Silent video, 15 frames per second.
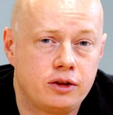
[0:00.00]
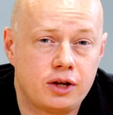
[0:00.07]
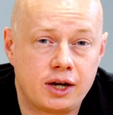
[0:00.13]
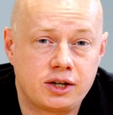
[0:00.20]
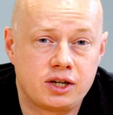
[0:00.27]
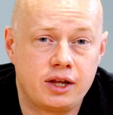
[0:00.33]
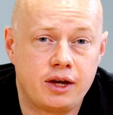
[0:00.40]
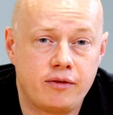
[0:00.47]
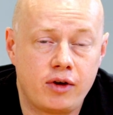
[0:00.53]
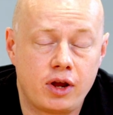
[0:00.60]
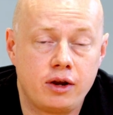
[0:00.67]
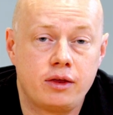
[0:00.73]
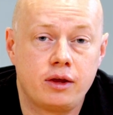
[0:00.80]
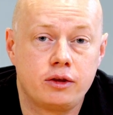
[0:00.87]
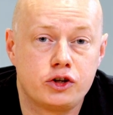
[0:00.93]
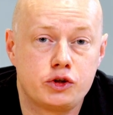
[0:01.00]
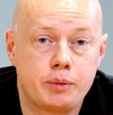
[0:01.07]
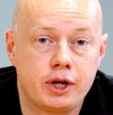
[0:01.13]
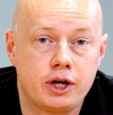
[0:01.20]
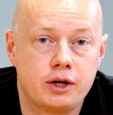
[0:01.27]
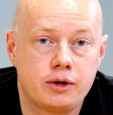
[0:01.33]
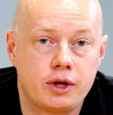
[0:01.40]
that actually, if anything, there's
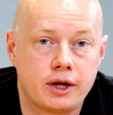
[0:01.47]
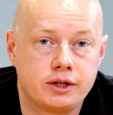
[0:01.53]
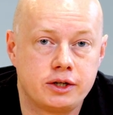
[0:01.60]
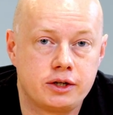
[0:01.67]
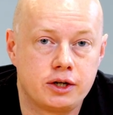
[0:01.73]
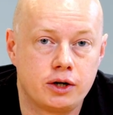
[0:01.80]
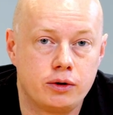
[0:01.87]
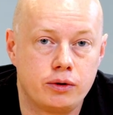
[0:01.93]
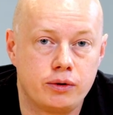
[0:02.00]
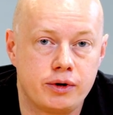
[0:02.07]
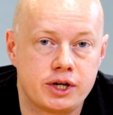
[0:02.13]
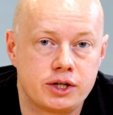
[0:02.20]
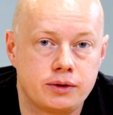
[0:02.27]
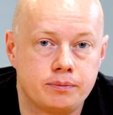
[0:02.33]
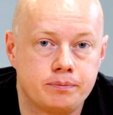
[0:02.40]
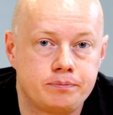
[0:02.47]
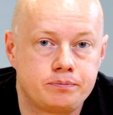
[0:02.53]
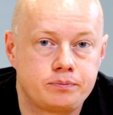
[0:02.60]
been a deterioration.